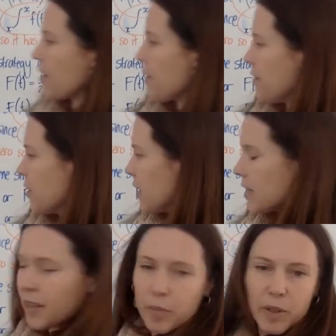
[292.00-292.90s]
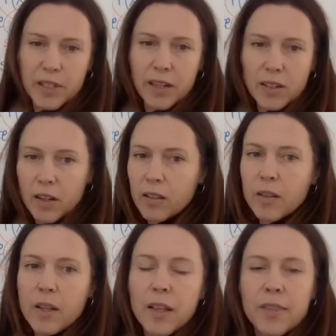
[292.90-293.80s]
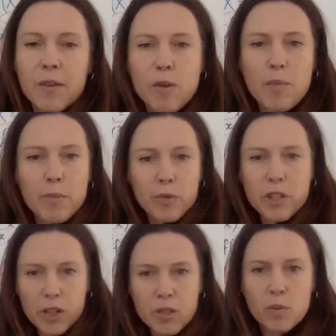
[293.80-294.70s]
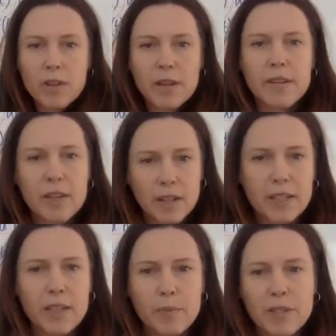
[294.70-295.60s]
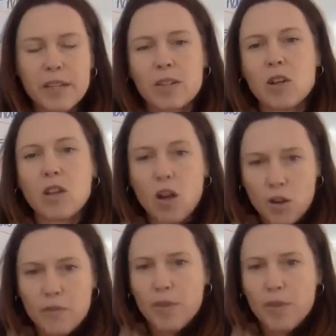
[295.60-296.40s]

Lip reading: the 90th percentile, then remember we just want the 90th percentile of the